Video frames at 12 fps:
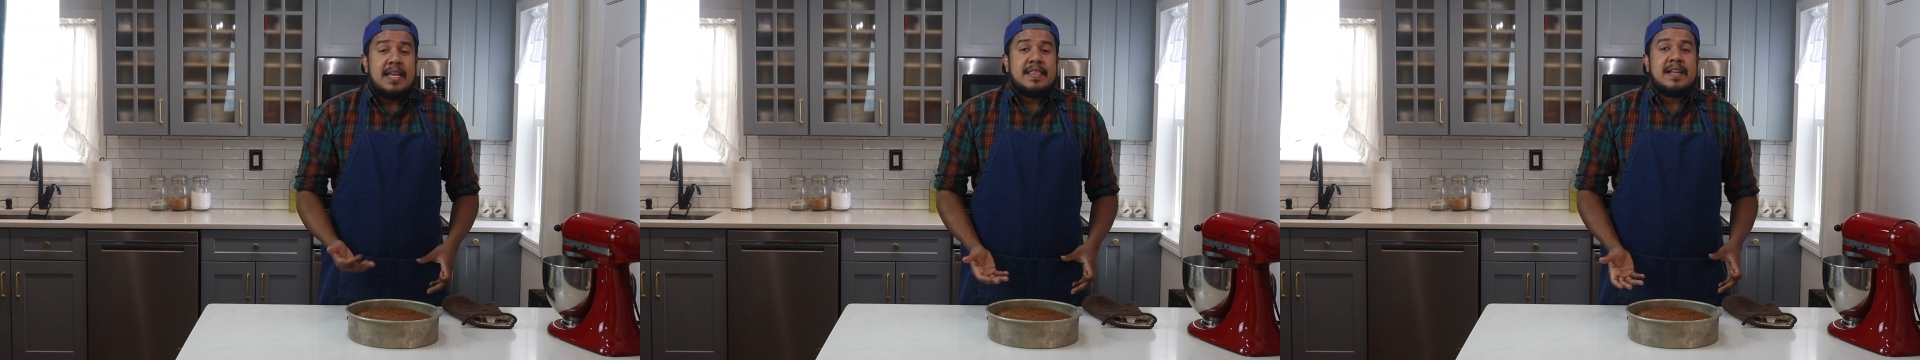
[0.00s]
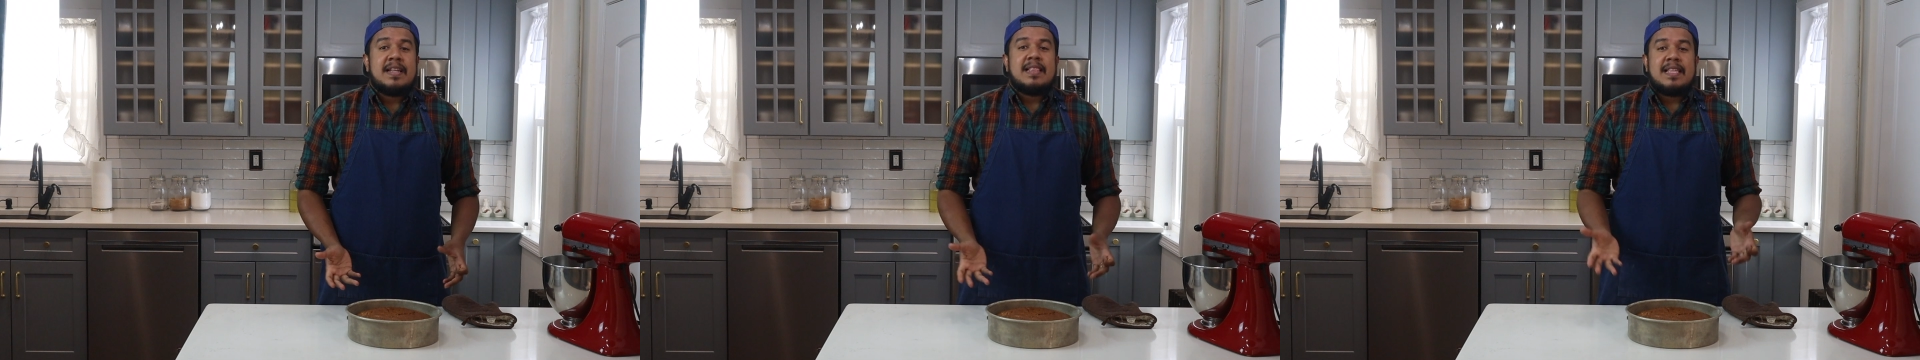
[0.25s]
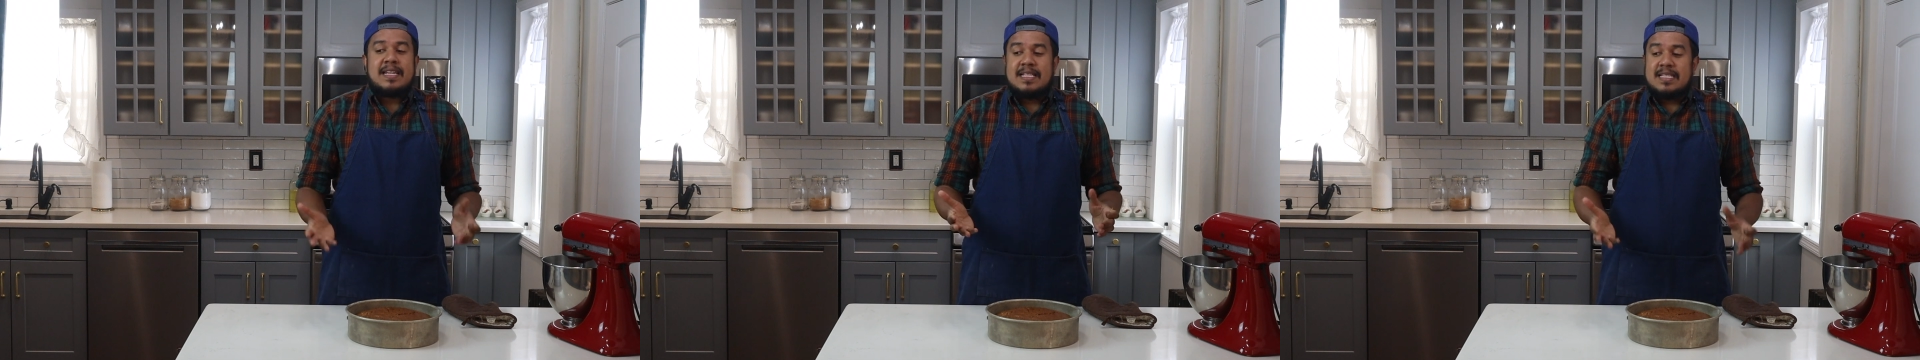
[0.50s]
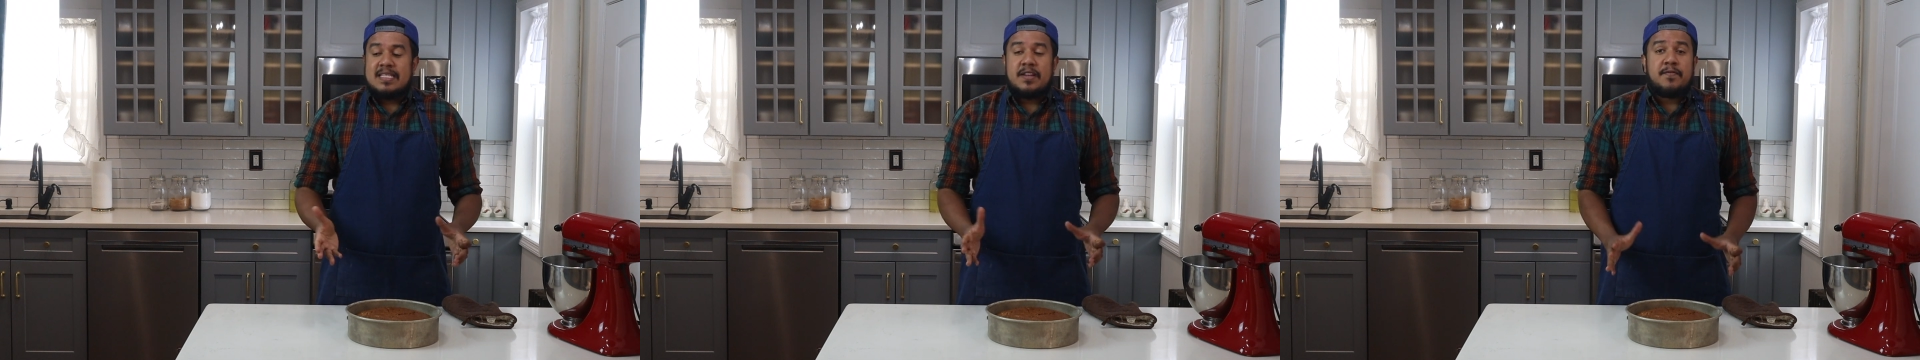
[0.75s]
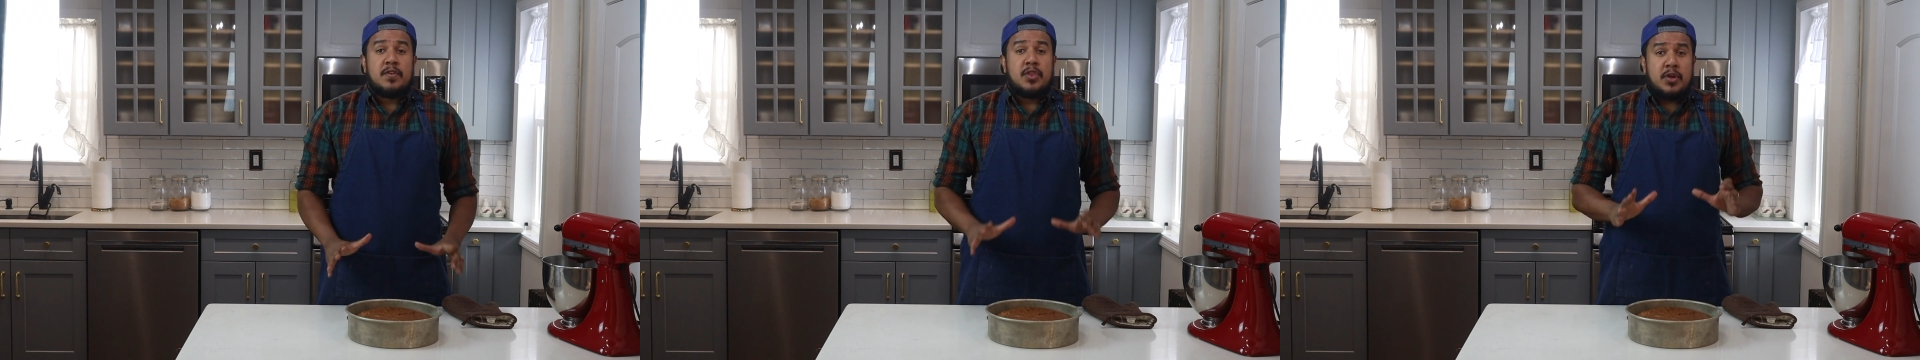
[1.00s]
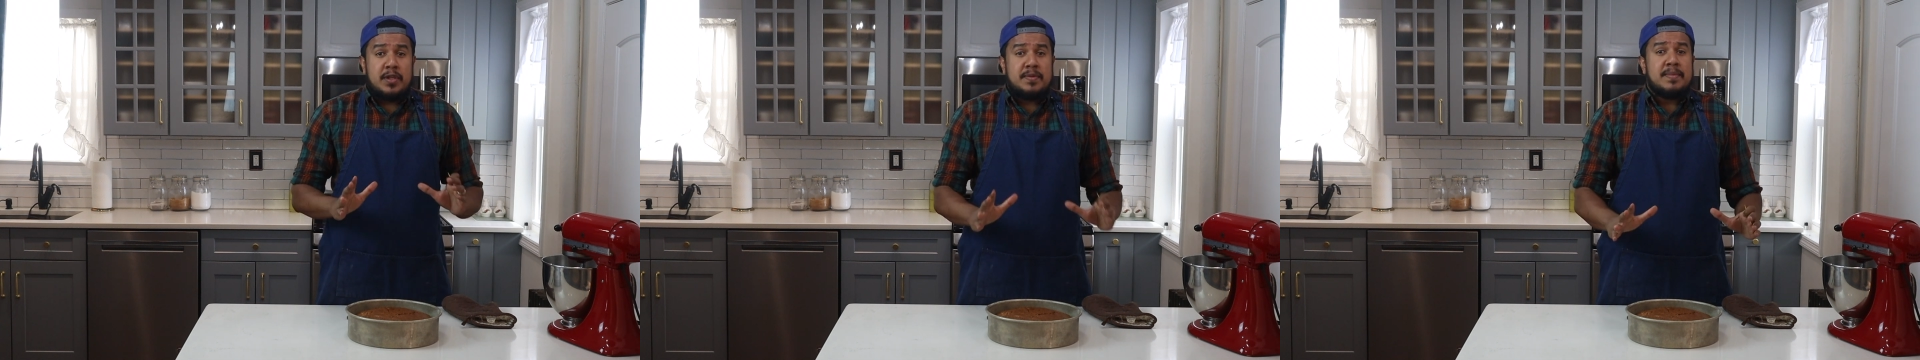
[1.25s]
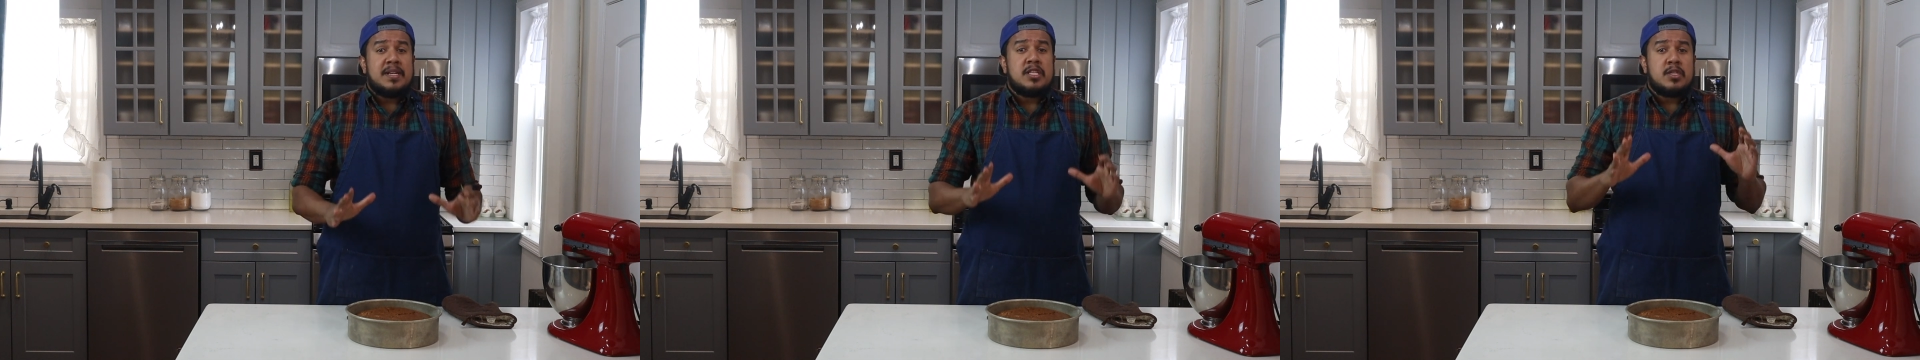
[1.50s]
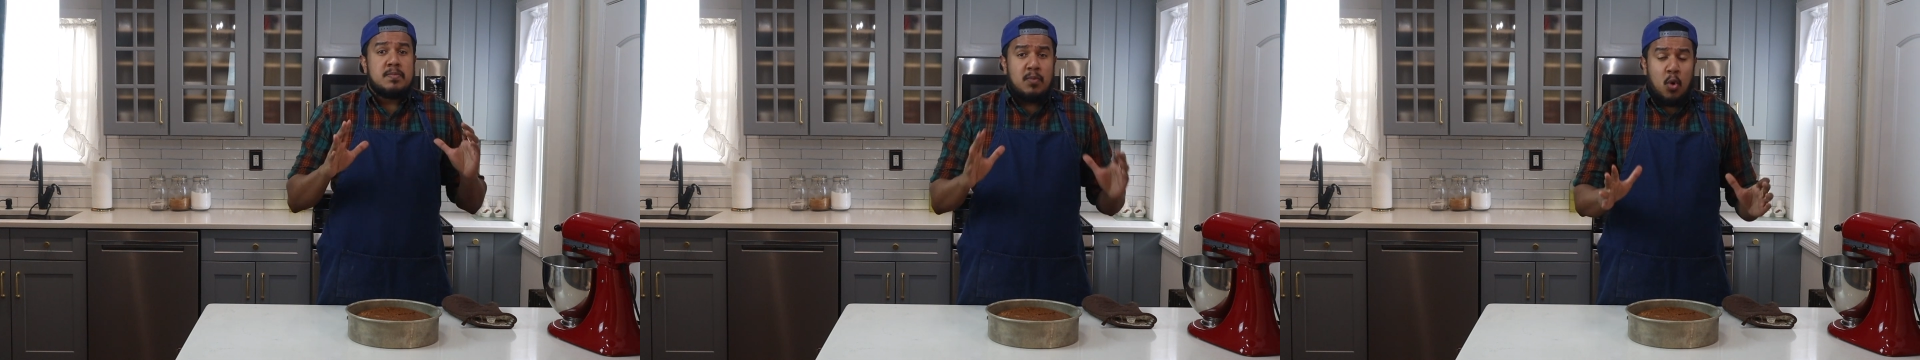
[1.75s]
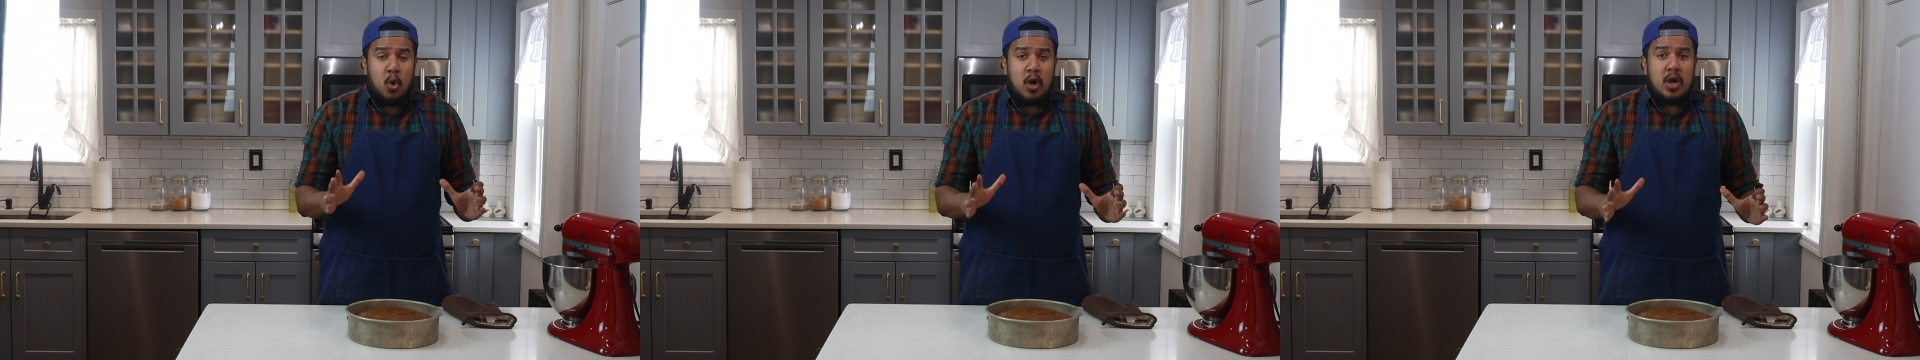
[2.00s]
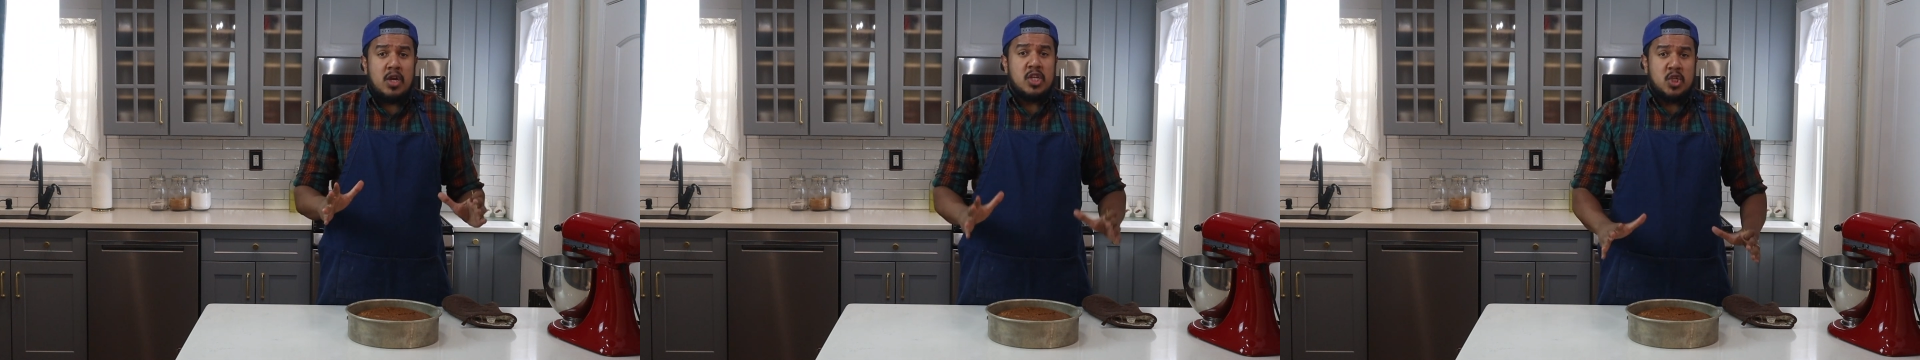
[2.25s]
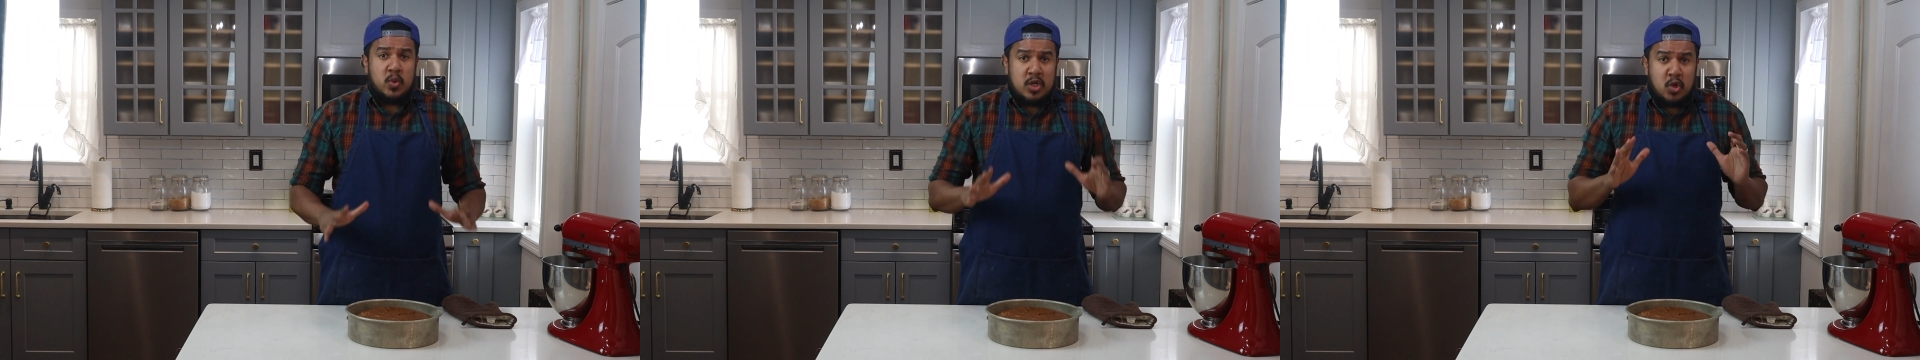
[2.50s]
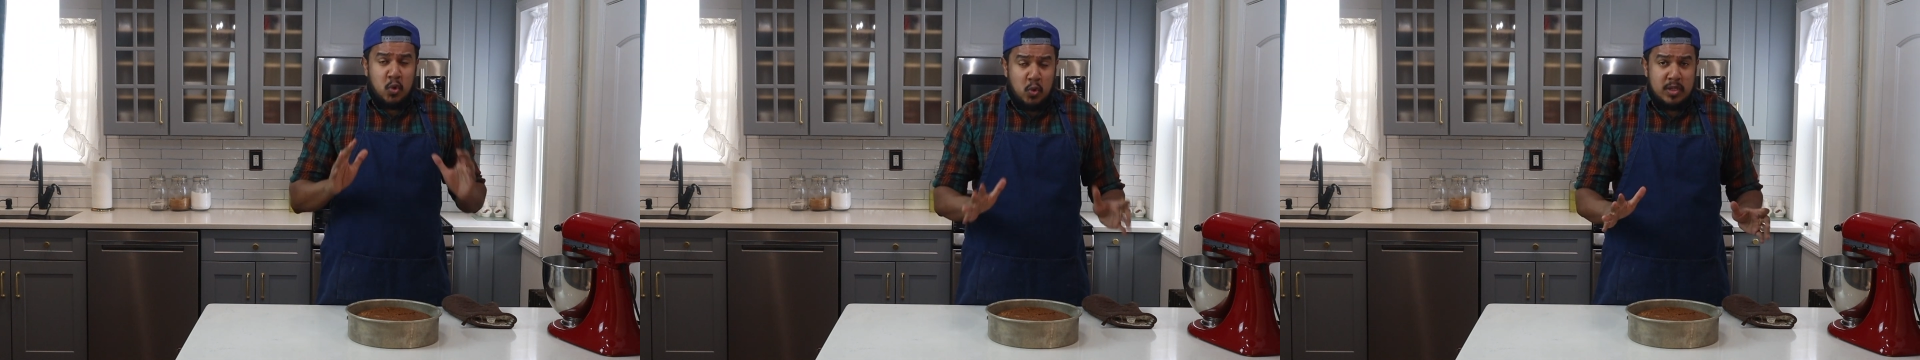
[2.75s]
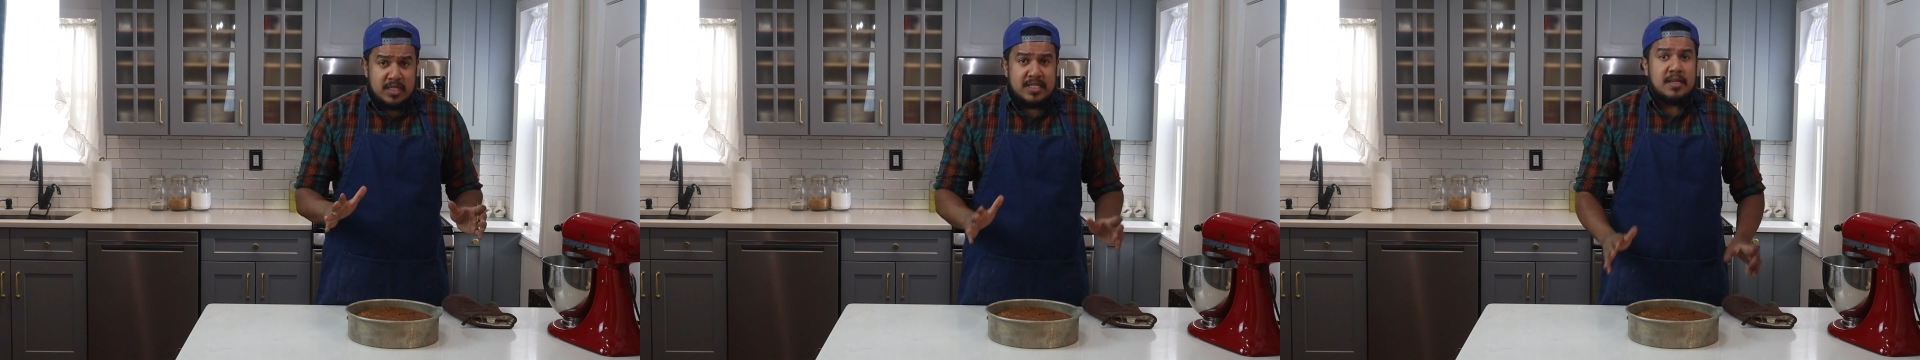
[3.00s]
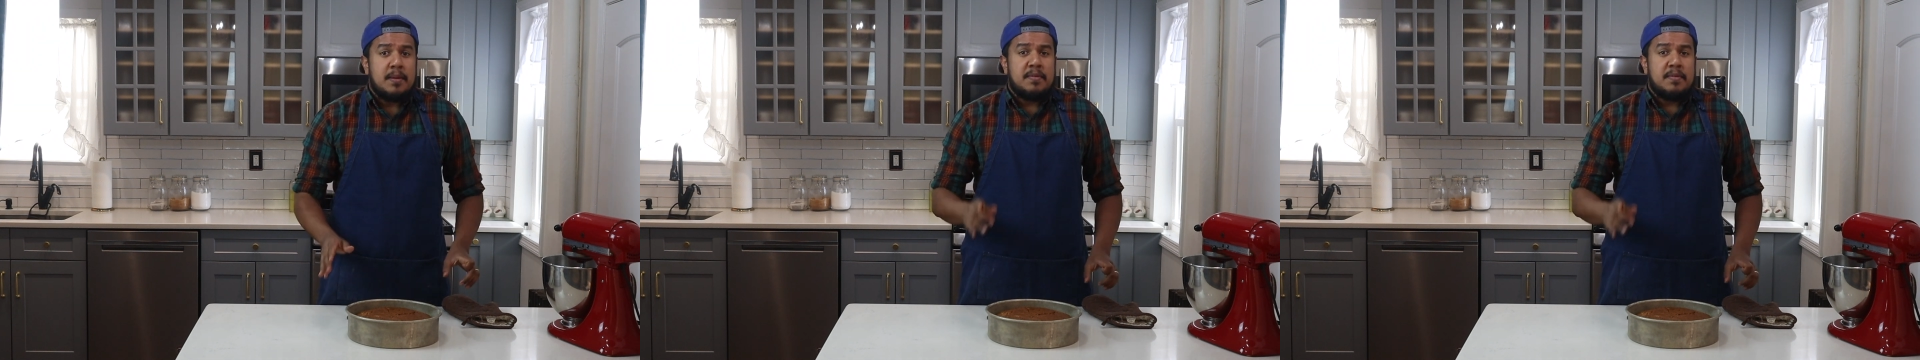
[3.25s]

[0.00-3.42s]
then I'll let it sit for 30 minutes more so it cools